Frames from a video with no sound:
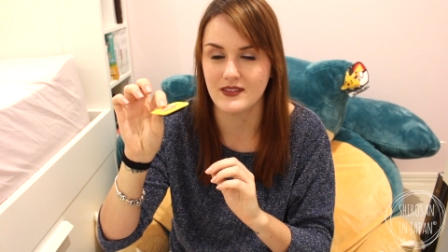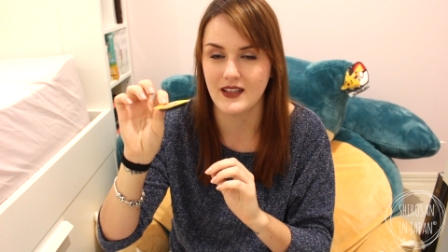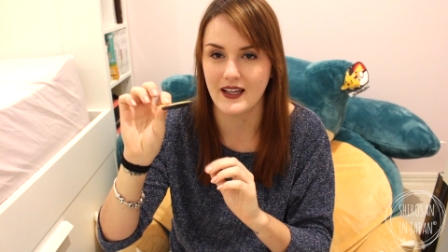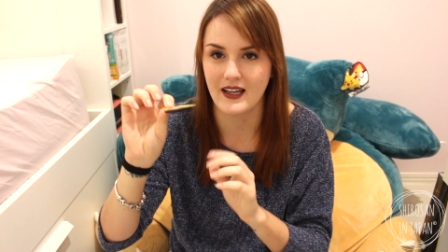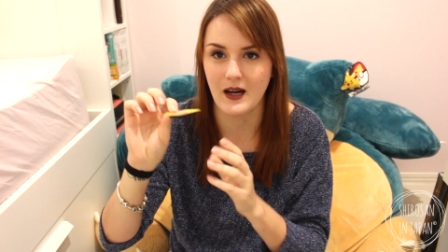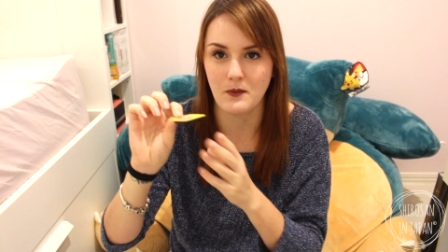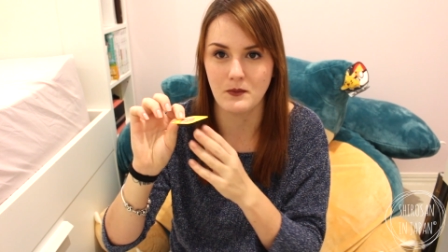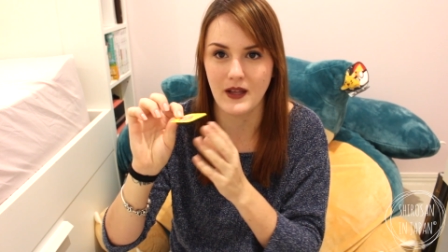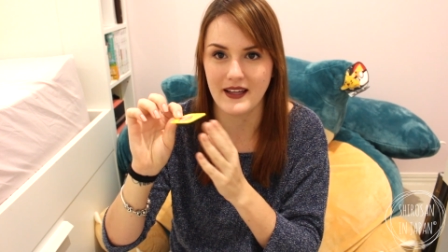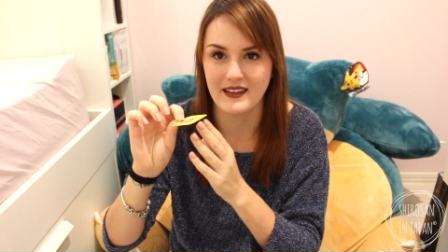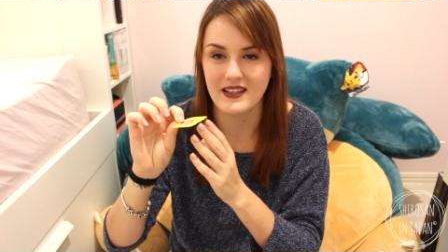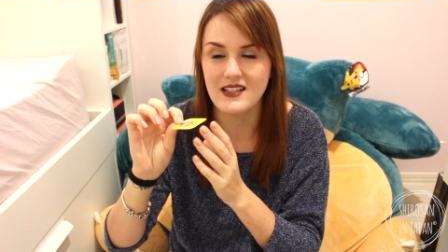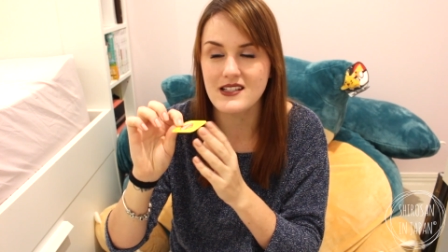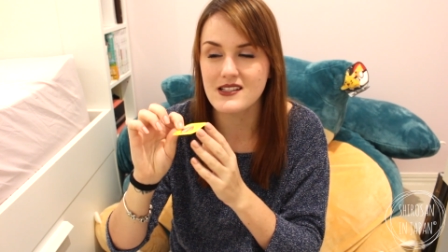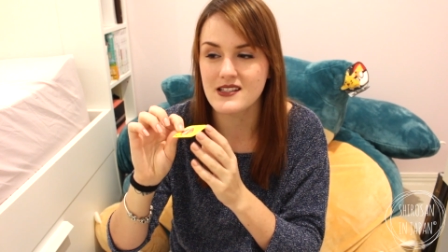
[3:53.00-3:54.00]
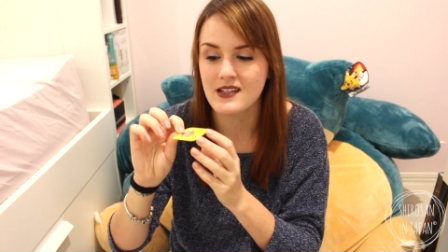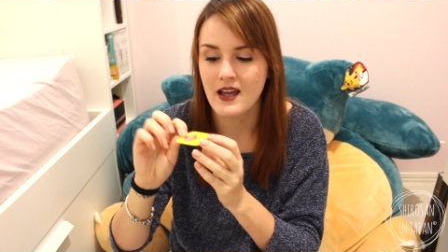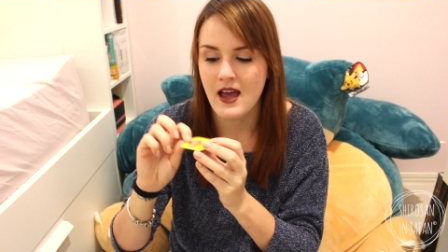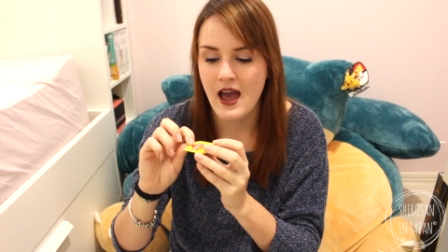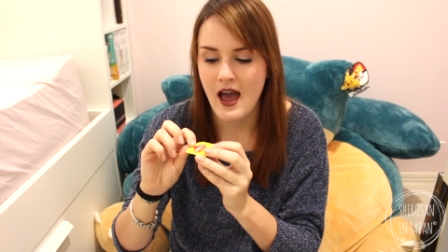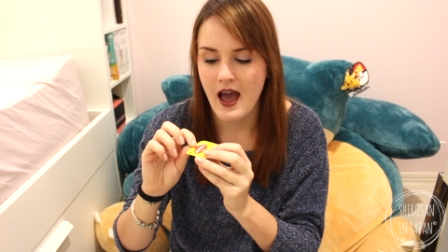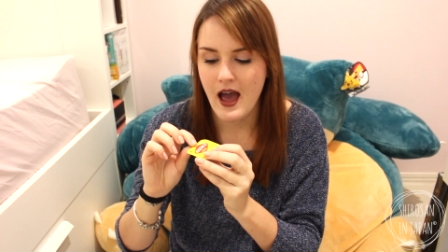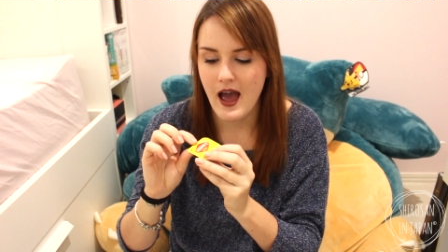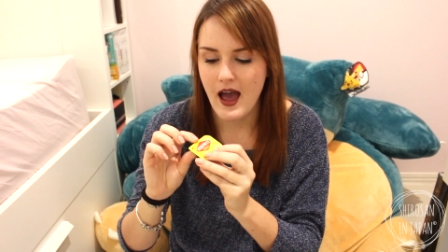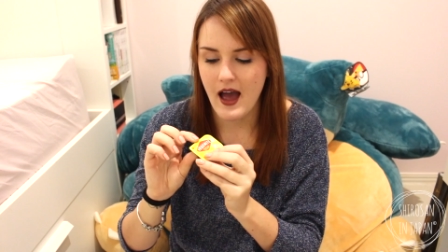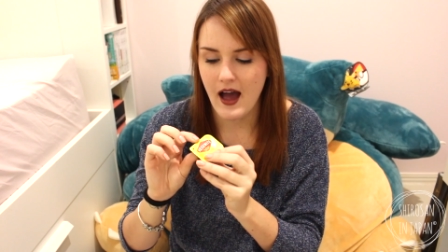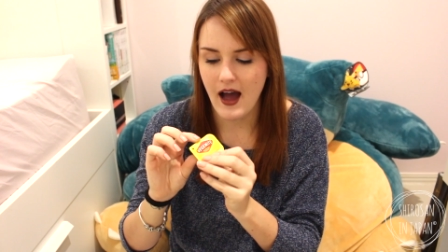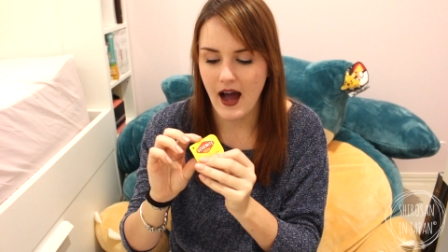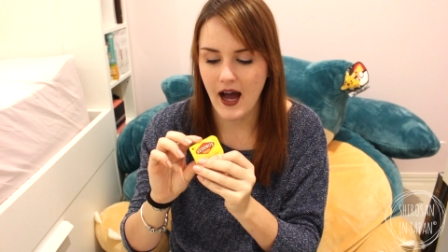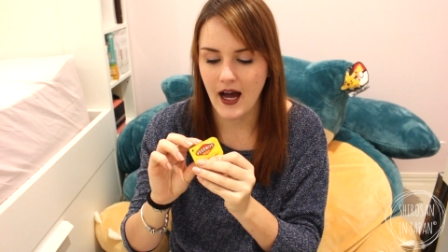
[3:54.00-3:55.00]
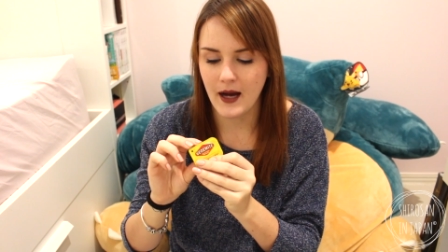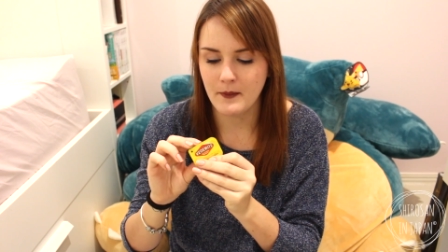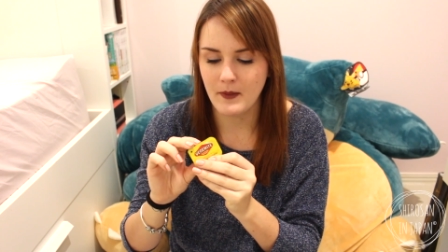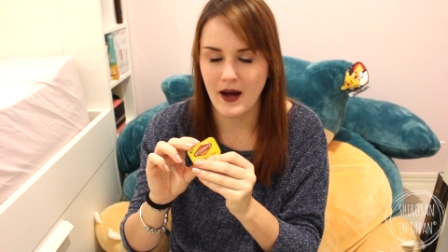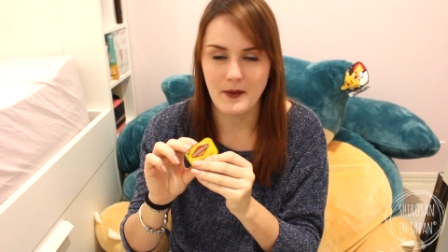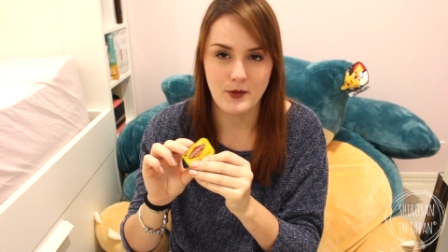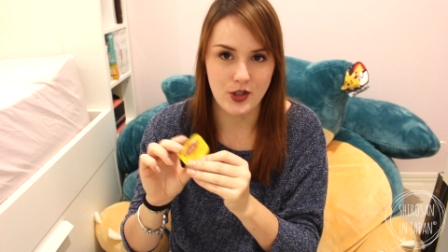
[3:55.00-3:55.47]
that come like this. I'm